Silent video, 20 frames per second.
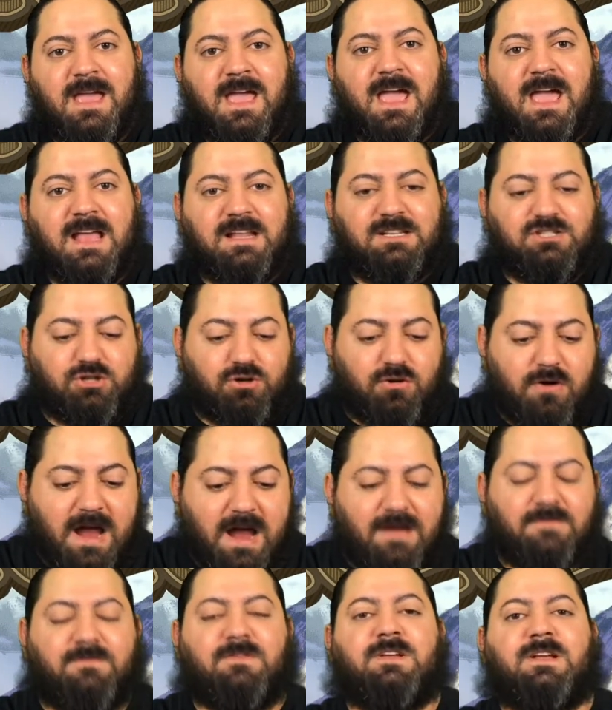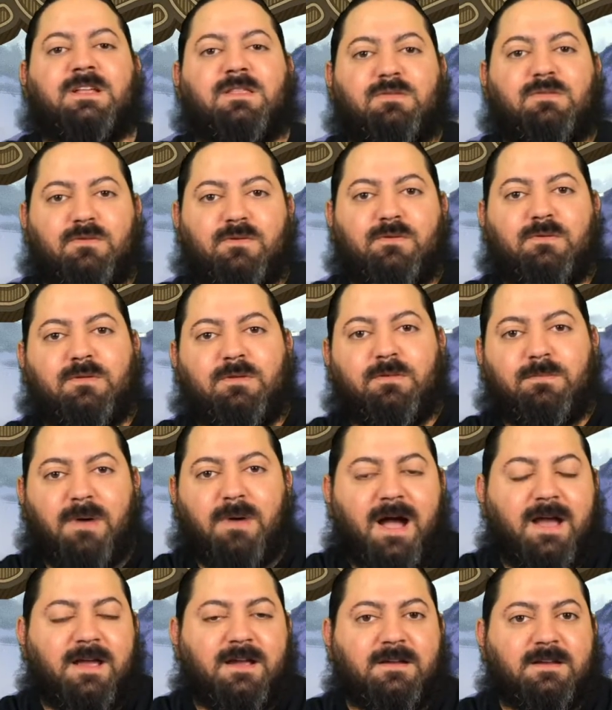and traveling through the
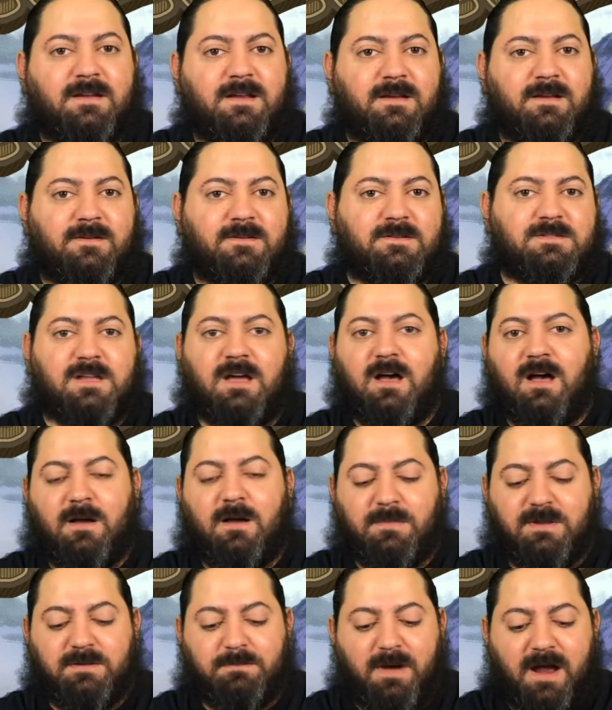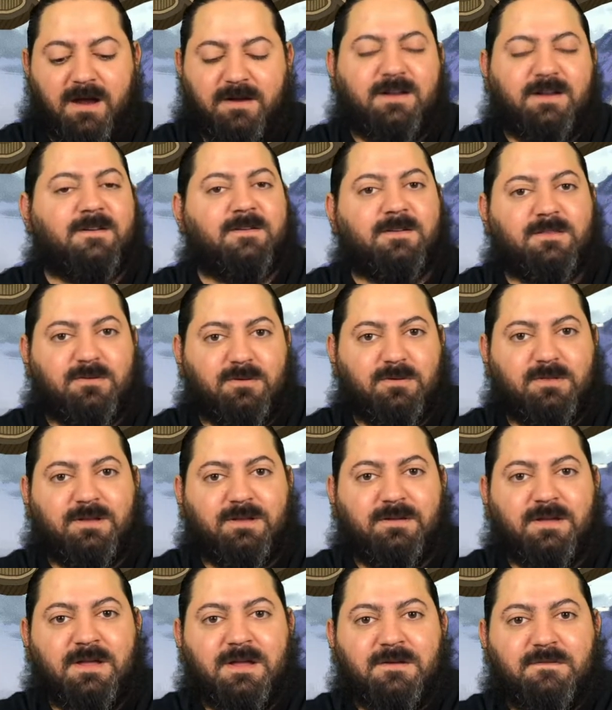pioneering through
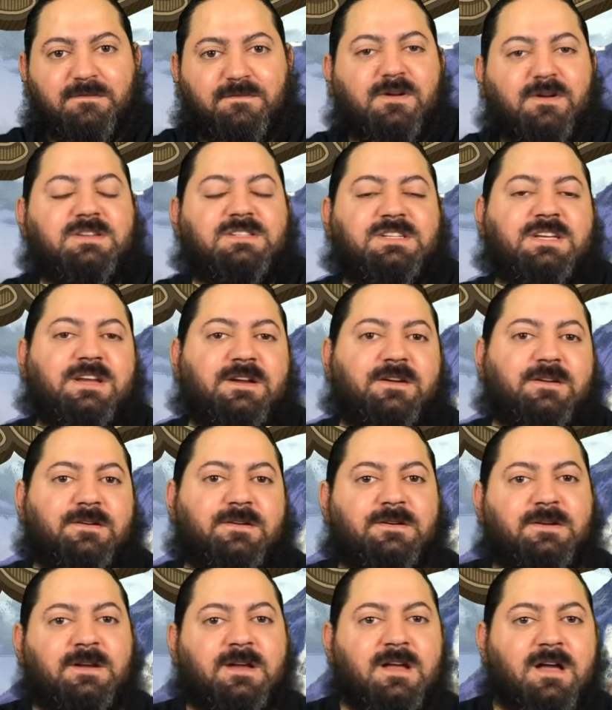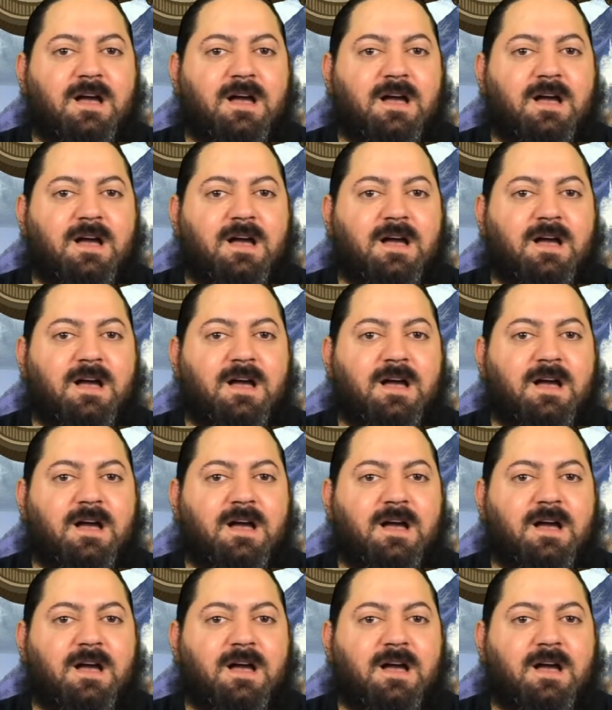the frontier